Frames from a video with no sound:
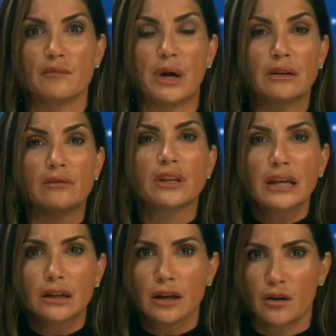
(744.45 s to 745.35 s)
but
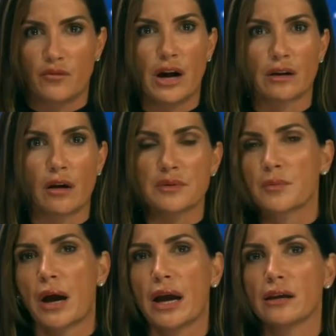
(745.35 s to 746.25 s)
legally owned firearms
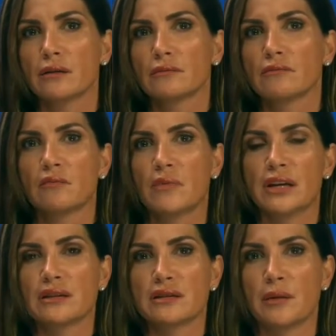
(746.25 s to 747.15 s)
by
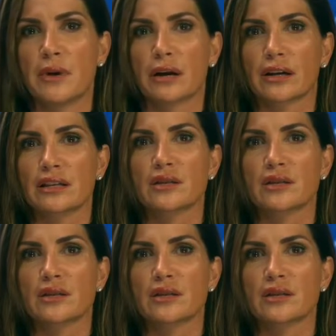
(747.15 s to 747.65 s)
innocent Americans.